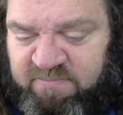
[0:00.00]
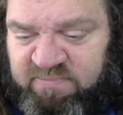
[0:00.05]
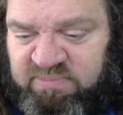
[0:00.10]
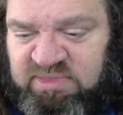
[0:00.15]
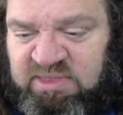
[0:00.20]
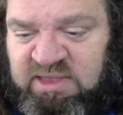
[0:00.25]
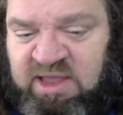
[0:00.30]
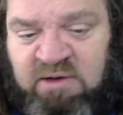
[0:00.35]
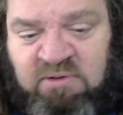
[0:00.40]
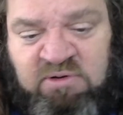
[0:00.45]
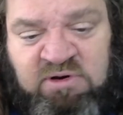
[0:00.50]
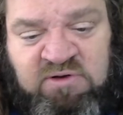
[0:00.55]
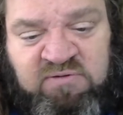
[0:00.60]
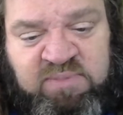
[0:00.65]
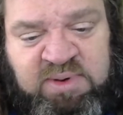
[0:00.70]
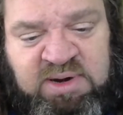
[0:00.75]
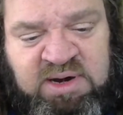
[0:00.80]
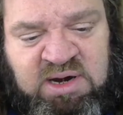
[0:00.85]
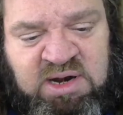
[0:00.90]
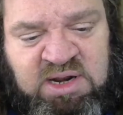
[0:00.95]
that would have
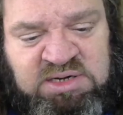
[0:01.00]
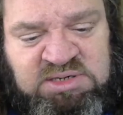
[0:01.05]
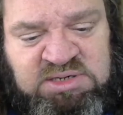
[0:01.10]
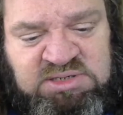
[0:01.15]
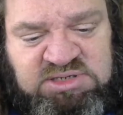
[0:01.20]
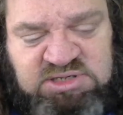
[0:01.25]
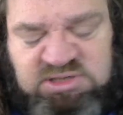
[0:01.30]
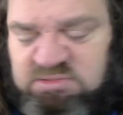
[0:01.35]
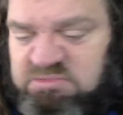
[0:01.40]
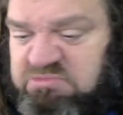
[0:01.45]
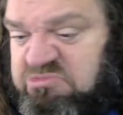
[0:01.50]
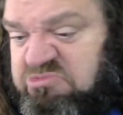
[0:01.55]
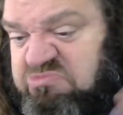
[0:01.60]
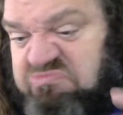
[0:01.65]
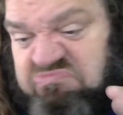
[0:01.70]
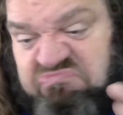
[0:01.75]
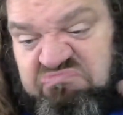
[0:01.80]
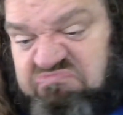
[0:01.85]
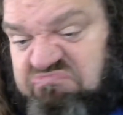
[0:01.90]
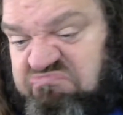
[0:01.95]
been a nice.
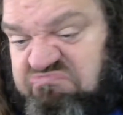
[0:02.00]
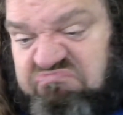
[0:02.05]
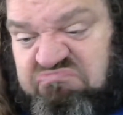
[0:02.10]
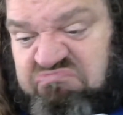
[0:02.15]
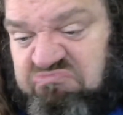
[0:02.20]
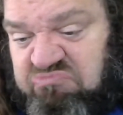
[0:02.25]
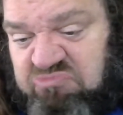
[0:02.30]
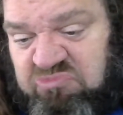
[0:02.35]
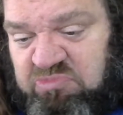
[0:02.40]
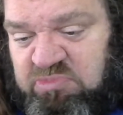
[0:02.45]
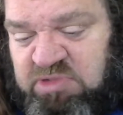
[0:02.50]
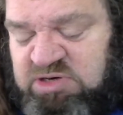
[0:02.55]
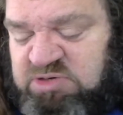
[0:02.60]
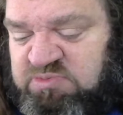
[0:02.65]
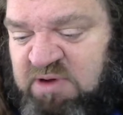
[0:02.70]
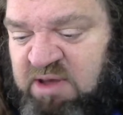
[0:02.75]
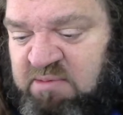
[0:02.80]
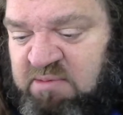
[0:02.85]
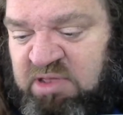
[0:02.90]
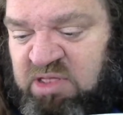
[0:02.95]
That's
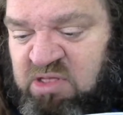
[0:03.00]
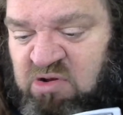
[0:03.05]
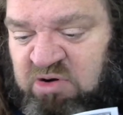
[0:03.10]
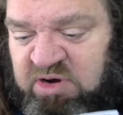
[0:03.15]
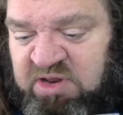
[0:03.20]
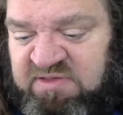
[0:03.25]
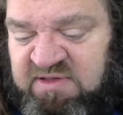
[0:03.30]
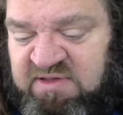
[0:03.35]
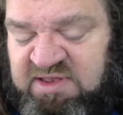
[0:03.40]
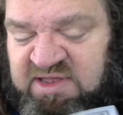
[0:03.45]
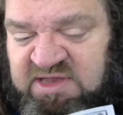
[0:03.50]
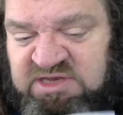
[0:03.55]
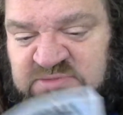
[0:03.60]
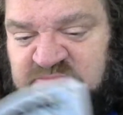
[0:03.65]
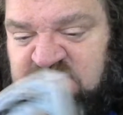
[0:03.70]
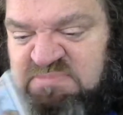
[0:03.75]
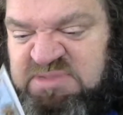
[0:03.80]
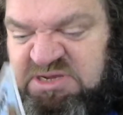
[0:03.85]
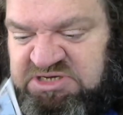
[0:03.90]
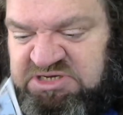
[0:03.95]
probably the only thing that's
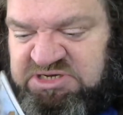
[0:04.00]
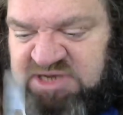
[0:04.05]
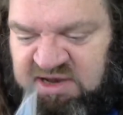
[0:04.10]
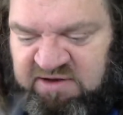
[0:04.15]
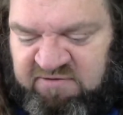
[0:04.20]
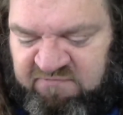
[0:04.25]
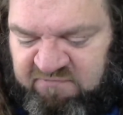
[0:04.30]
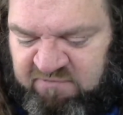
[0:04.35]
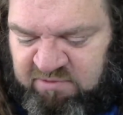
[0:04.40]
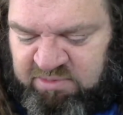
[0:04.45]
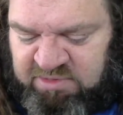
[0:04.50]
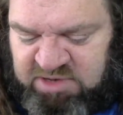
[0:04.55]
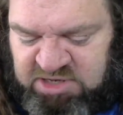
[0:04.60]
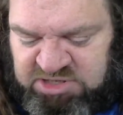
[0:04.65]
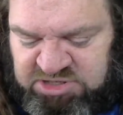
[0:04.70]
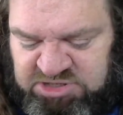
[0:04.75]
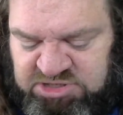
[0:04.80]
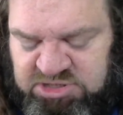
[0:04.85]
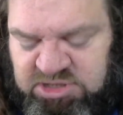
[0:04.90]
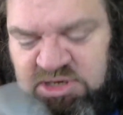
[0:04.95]
missing from
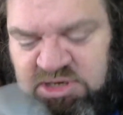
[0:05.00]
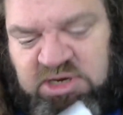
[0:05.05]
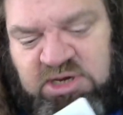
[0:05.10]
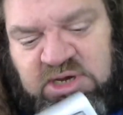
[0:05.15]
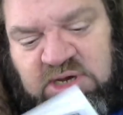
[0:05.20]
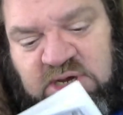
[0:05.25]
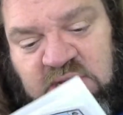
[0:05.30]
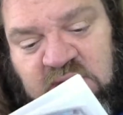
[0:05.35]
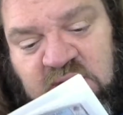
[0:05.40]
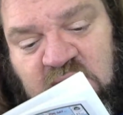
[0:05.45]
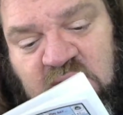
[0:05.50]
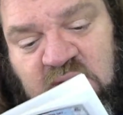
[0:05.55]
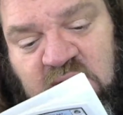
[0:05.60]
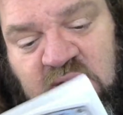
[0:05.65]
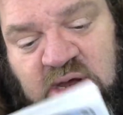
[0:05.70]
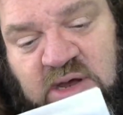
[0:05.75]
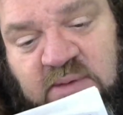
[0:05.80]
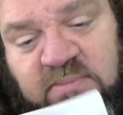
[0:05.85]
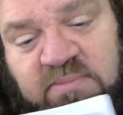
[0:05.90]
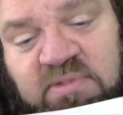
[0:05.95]
this.
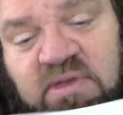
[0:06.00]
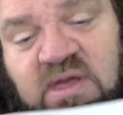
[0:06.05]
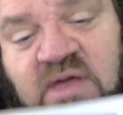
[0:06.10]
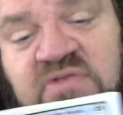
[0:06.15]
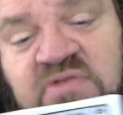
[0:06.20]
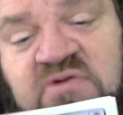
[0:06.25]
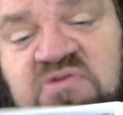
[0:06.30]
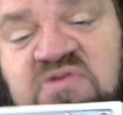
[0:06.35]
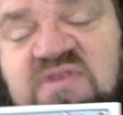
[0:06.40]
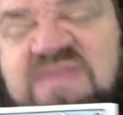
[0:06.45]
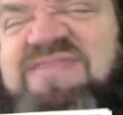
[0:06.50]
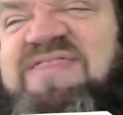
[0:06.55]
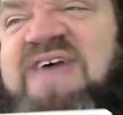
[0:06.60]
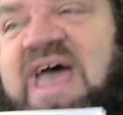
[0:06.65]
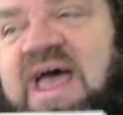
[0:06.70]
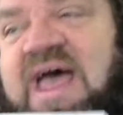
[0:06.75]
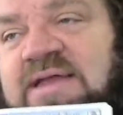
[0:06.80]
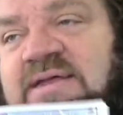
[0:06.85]
Um, other than that,